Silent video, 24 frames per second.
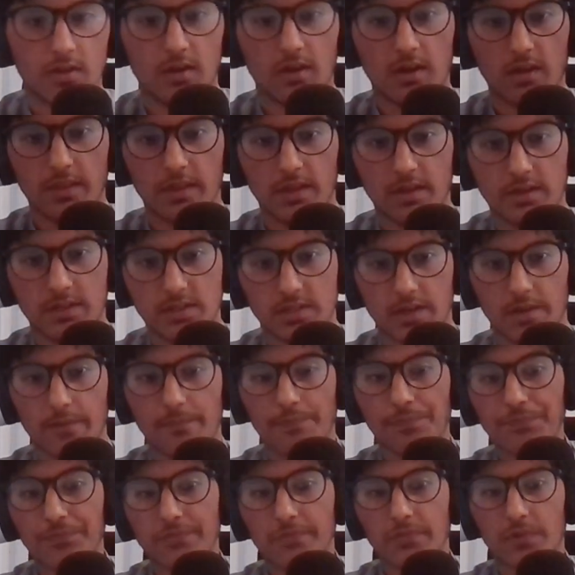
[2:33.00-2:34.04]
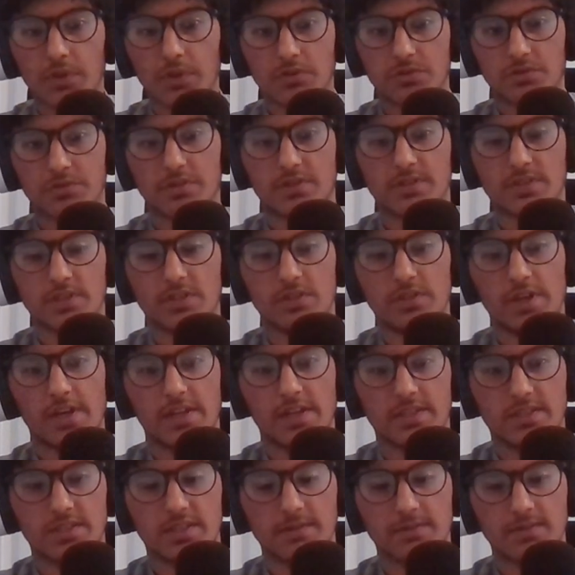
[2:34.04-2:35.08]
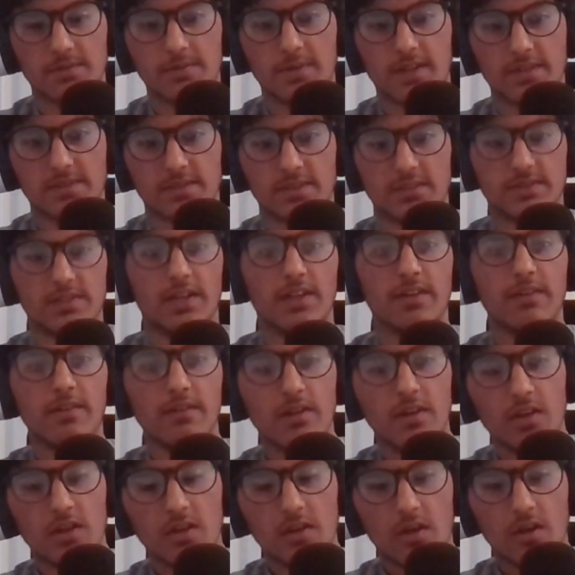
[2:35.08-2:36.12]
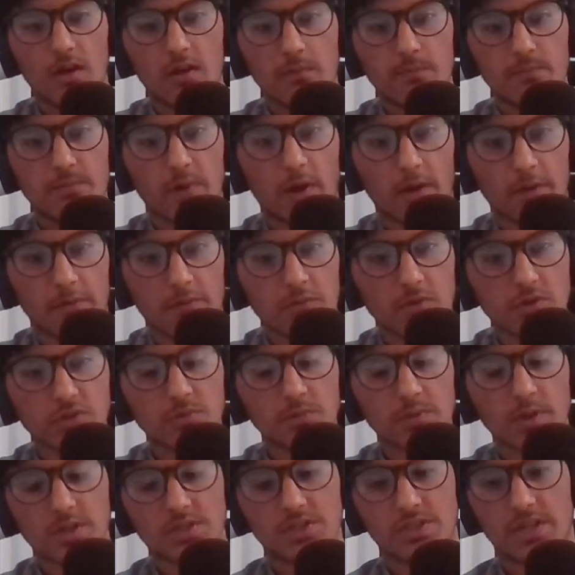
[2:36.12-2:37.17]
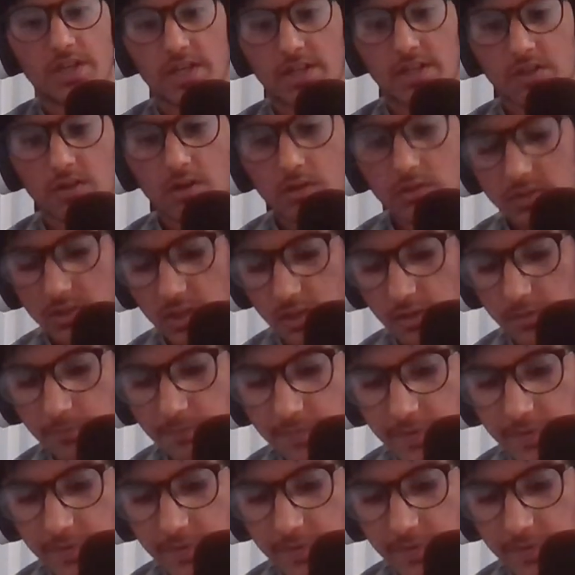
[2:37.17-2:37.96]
and then here. So you can say age seems to be less than 10, but we also want to check, okay,